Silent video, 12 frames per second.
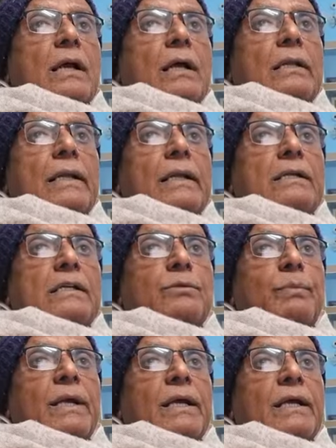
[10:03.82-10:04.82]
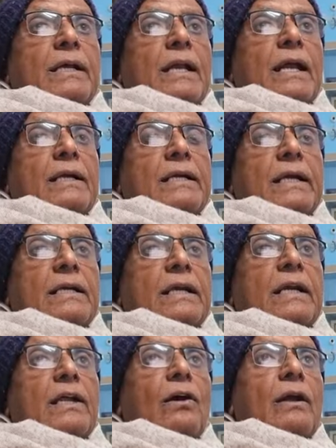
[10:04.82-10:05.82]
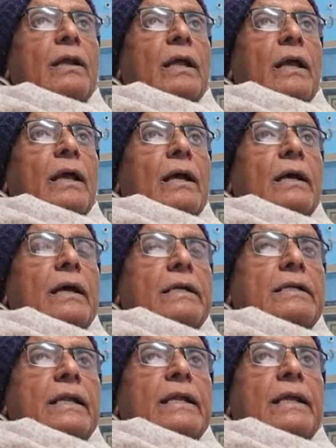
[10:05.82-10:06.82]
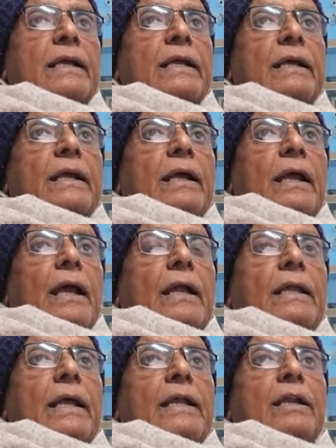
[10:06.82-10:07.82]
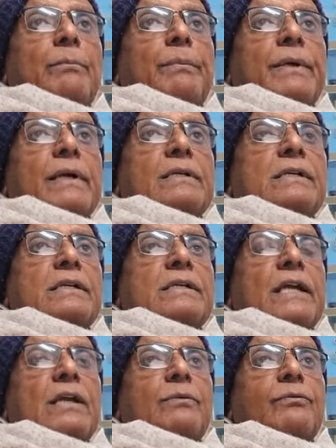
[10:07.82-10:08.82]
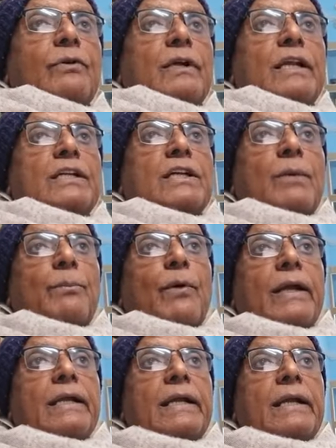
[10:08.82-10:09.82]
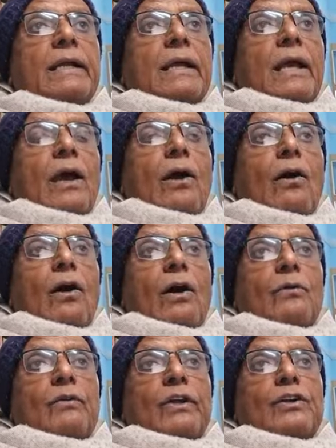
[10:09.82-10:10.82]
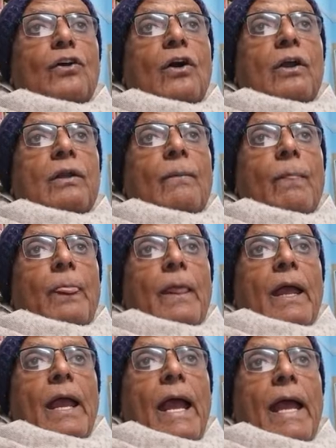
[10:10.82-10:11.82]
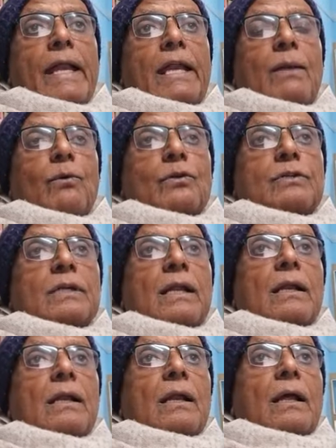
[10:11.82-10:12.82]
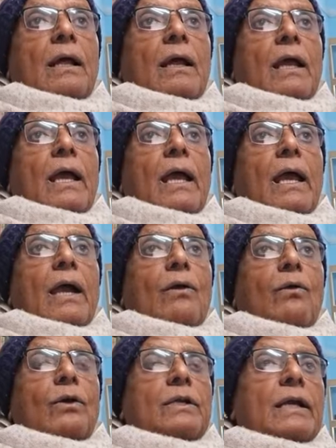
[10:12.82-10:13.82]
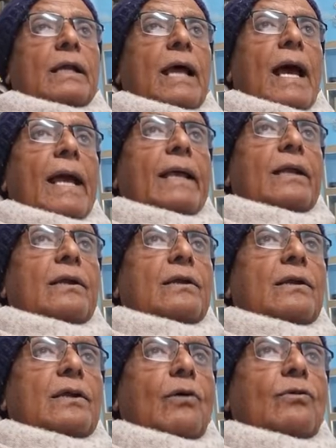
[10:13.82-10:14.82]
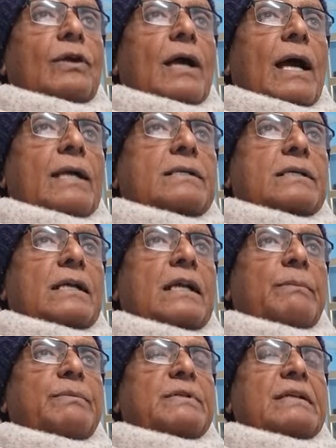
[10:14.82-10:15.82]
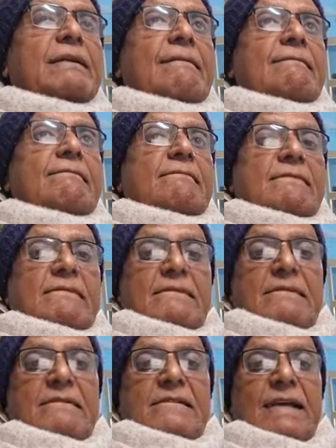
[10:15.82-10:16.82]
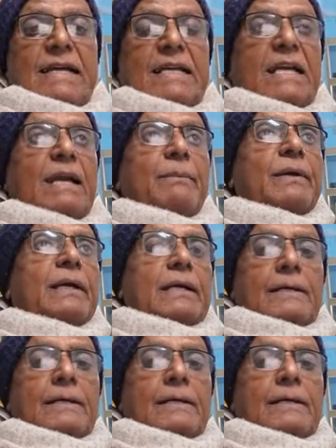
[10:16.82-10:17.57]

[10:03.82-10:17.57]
then speak reluctantly or grudgingly, then appears resentful, disappointed or withdrawn, and emotional closure, eye downcast, lips tight-lipped,